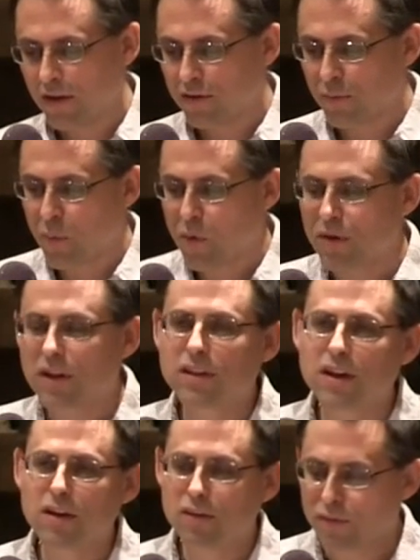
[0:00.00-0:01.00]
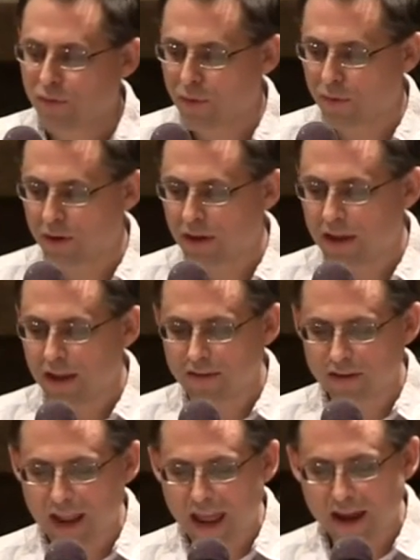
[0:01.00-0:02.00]
Supporting these folk
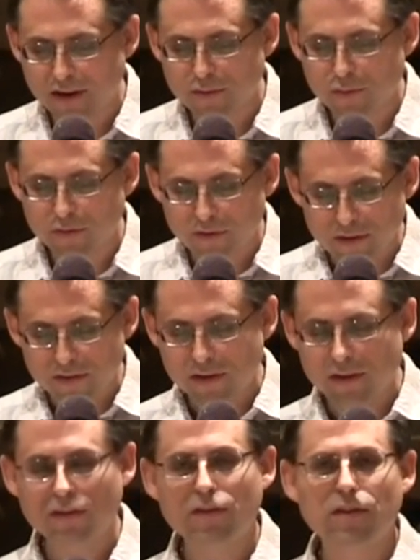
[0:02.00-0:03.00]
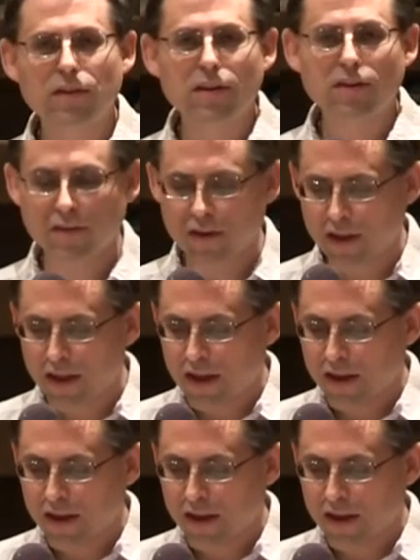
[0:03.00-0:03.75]
is an act of resistance to this,